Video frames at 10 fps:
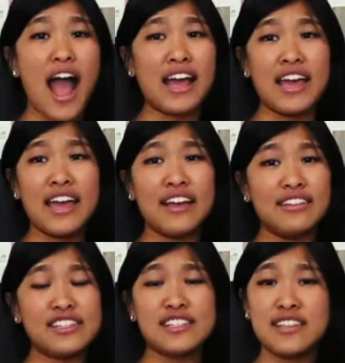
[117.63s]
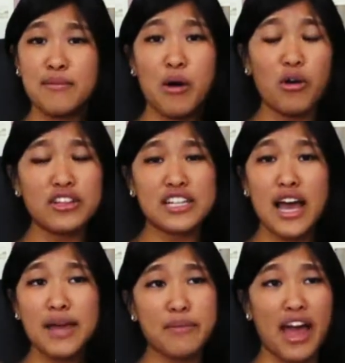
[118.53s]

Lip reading: I listen to them all the time.